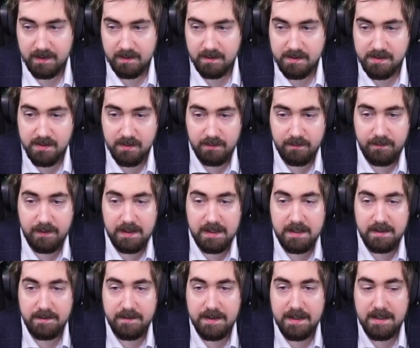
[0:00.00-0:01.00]
So
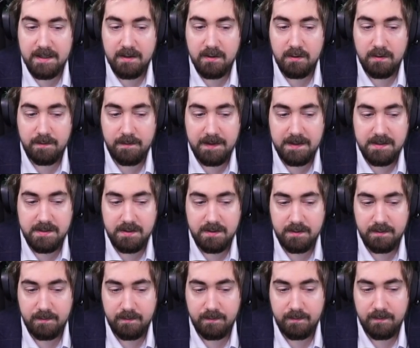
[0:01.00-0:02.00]
very, very good feature.
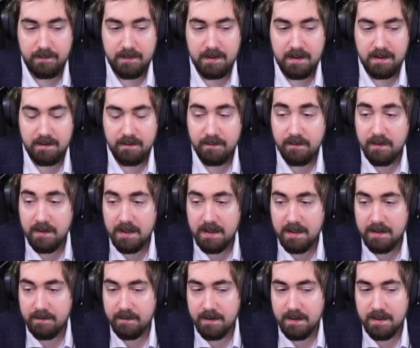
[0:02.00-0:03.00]

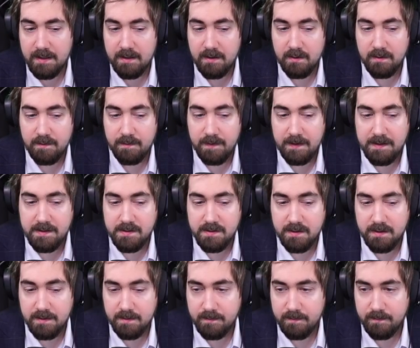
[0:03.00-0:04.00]
Very, very good feature.